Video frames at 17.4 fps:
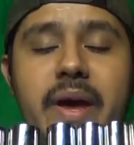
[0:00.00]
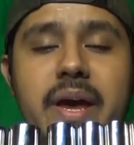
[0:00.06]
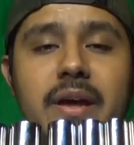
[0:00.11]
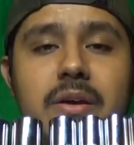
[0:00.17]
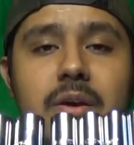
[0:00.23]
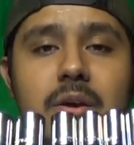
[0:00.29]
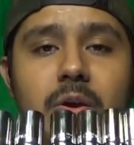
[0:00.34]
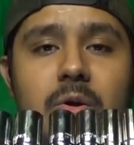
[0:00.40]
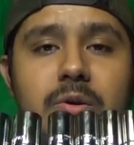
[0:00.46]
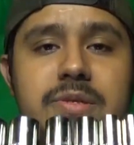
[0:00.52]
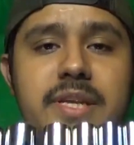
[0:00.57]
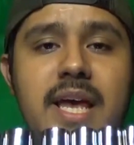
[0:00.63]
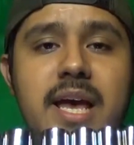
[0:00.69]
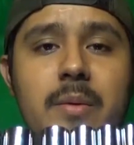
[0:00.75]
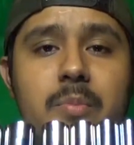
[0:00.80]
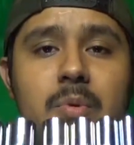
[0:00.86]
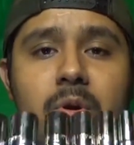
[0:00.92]
Matco,
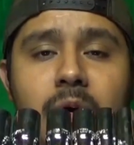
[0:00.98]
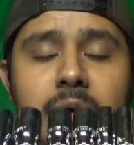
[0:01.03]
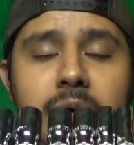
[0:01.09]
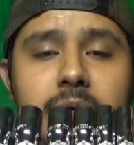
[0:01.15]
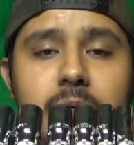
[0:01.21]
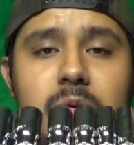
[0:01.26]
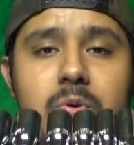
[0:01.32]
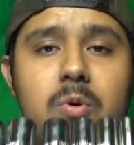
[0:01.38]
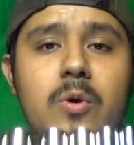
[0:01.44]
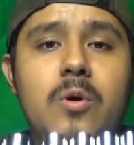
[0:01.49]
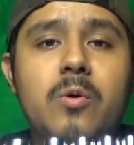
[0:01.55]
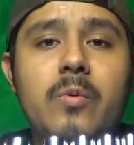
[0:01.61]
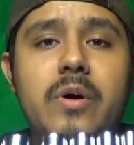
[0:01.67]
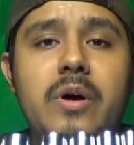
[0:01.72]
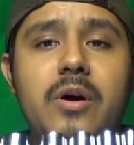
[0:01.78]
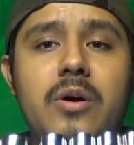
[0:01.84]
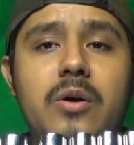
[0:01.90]
Snap-on, or
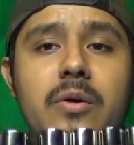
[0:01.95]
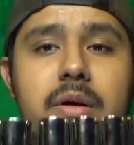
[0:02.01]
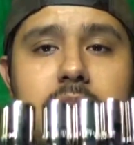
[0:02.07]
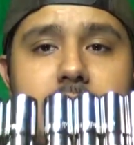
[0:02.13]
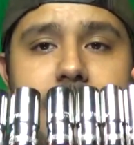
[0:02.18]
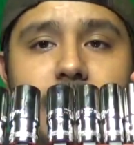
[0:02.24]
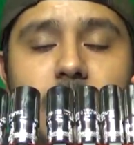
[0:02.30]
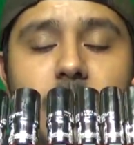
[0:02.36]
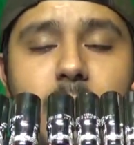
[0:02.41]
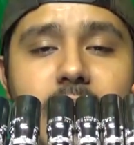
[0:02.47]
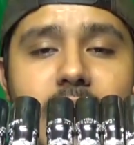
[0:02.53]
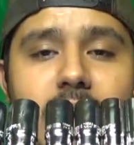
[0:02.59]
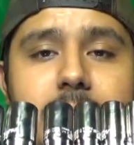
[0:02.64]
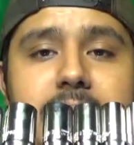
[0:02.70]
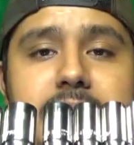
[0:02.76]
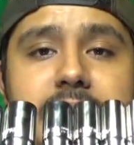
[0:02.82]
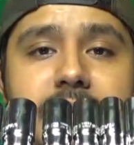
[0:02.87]
Cornwall, they'll
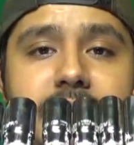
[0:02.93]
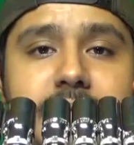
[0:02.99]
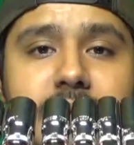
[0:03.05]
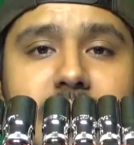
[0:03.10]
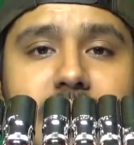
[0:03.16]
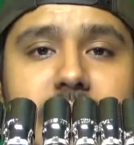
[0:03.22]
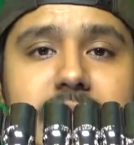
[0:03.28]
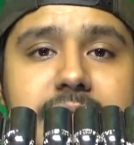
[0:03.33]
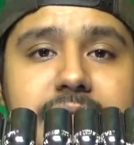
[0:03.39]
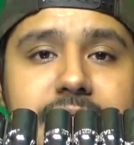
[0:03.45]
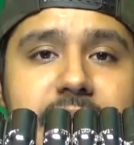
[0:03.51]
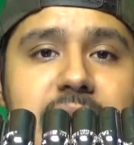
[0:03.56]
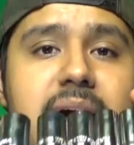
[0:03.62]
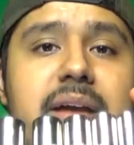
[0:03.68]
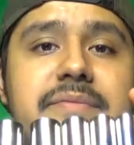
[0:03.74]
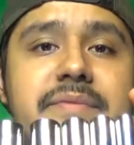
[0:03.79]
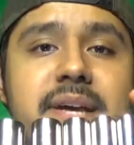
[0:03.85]
probably be
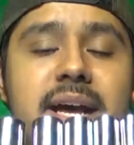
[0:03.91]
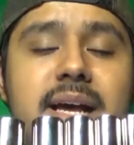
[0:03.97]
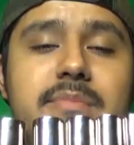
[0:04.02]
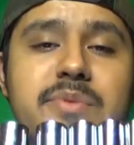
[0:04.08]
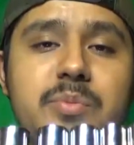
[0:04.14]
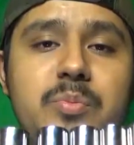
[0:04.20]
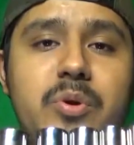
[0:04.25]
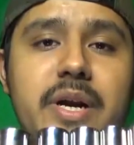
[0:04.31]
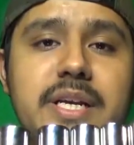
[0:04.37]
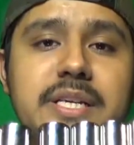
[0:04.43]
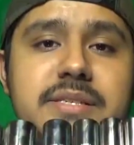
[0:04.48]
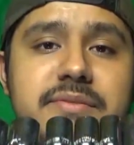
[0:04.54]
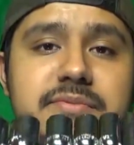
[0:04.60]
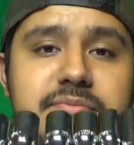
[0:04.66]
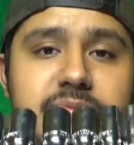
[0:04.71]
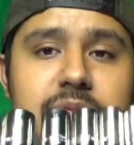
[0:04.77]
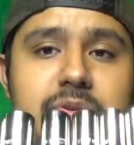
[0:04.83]
5 times the price
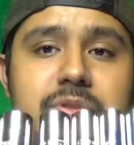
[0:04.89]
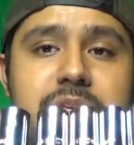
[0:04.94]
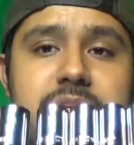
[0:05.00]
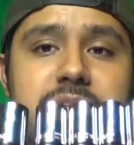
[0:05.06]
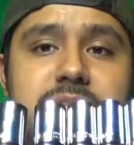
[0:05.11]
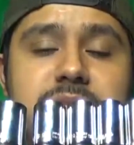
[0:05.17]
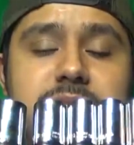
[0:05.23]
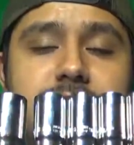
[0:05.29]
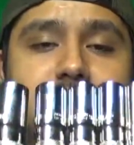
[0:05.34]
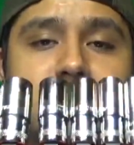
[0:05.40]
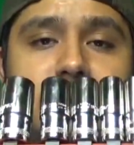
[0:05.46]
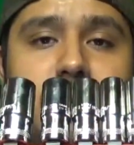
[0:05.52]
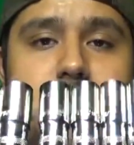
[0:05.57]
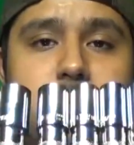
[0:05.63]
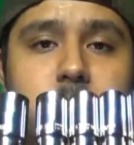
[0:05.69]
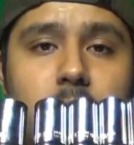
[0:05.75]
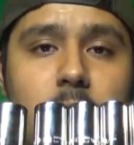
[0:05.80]
for these
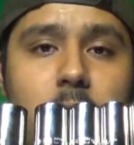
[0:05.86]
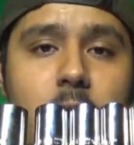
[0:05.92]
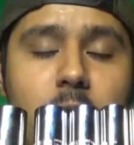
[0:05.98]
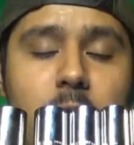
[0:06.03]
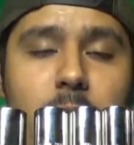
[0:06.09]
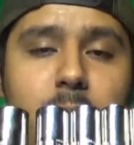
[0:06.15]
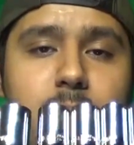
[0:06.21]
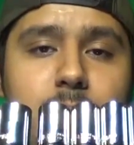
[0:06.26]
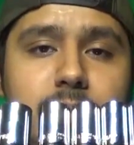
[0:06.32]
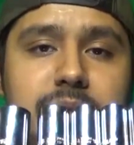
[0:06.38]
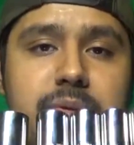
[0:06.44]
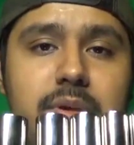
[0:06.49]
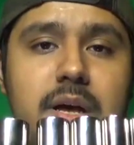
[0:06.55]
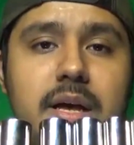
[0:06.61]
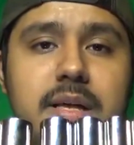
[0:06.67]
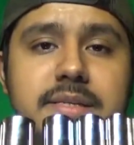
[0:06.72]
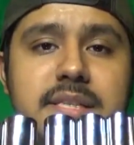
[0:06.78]
chrome
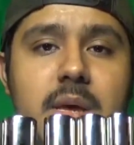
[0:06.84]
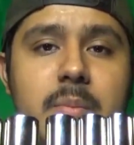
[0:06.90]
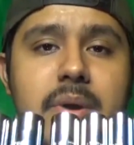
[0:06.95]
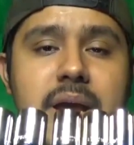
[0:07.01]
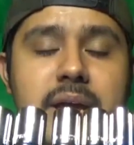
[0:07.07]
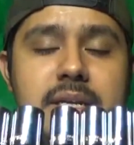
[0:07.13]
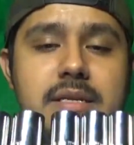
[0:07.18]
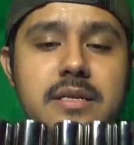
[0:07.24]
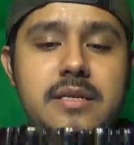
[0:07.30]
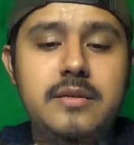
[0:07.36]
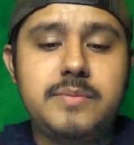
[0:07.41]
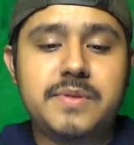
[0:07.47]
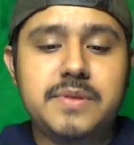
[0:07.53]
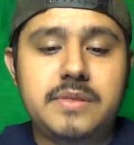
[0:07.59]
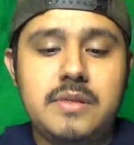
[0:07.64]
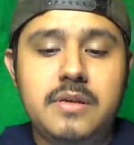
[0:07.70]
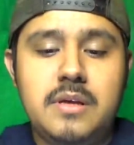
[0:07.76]
semi
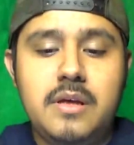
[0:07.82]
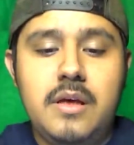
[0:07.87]
deeps.